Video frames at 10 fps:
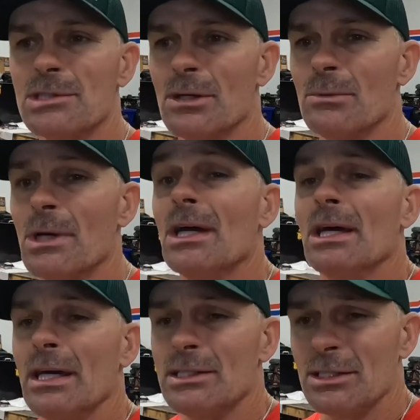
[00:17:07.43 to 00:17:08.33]
So
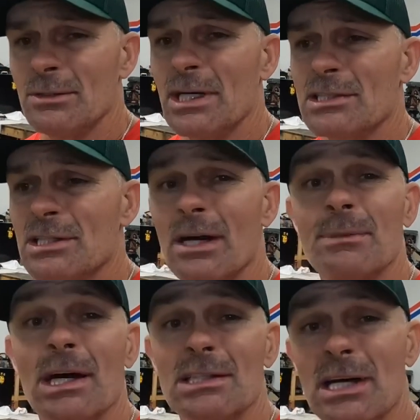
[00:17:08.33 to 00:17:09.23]
until next
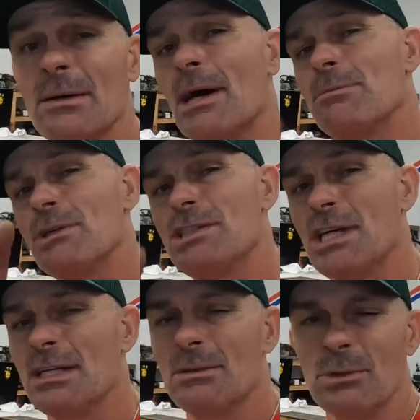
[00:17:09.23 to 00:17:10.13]
time, guys, I
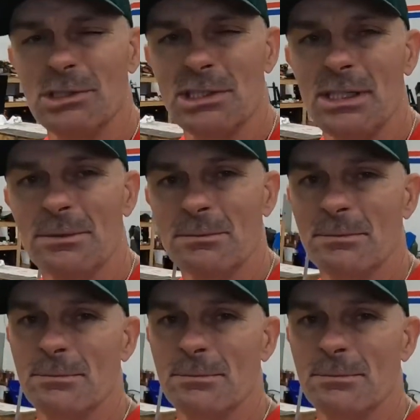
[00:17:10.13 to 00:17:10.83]
appreciate it, and we'll see you.